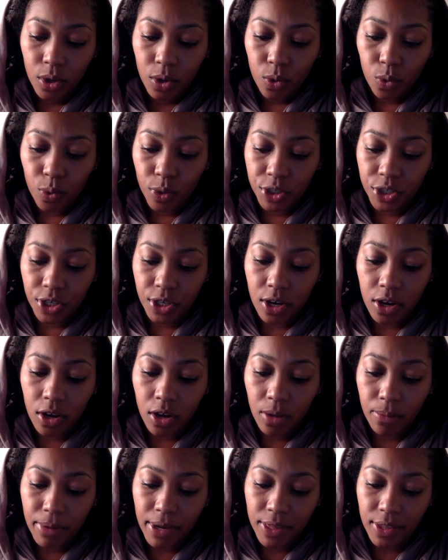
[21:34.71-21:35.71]
which are
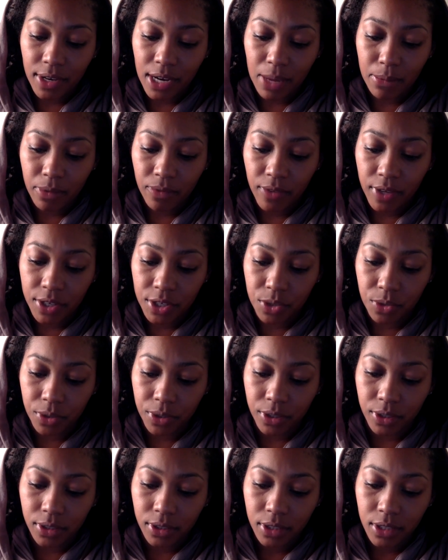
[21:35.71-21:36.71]
called by the name of
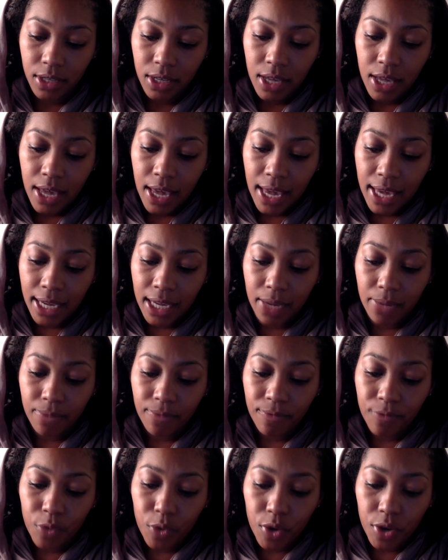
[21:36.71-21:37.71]
Israel, and come
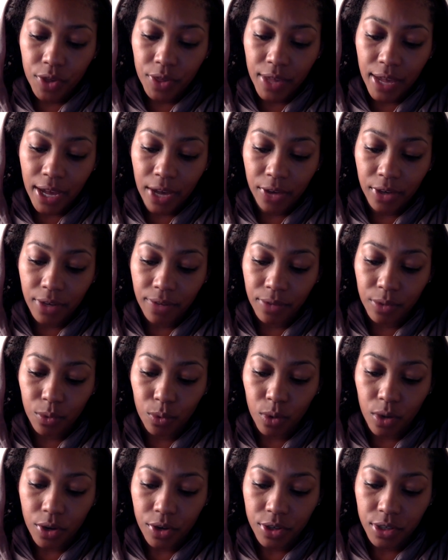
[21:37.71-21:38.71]
forth out of the
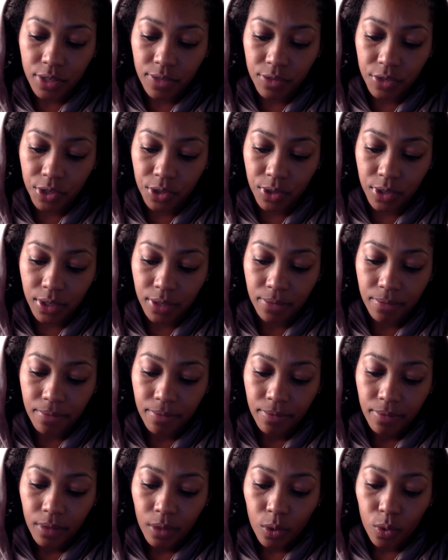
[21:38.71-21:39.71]
waters of Judah,
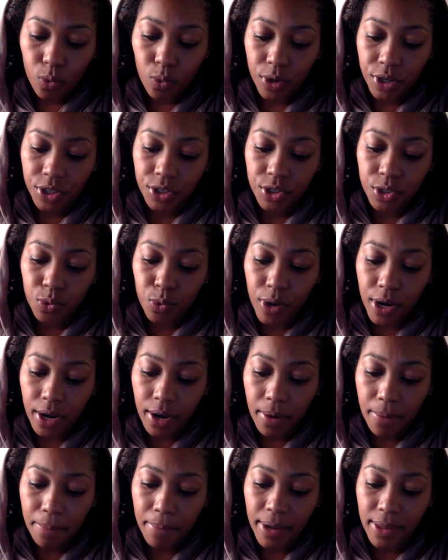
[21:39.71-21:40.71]
which
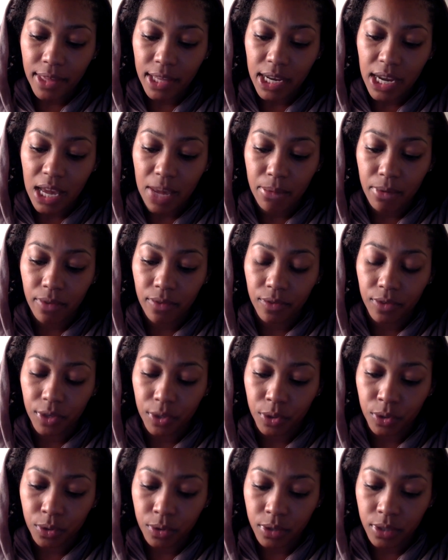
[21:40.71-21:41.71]
swear by the name of
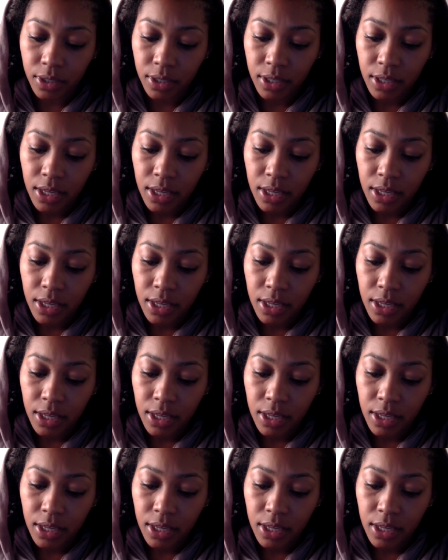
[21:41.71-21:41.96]
Yahuwah,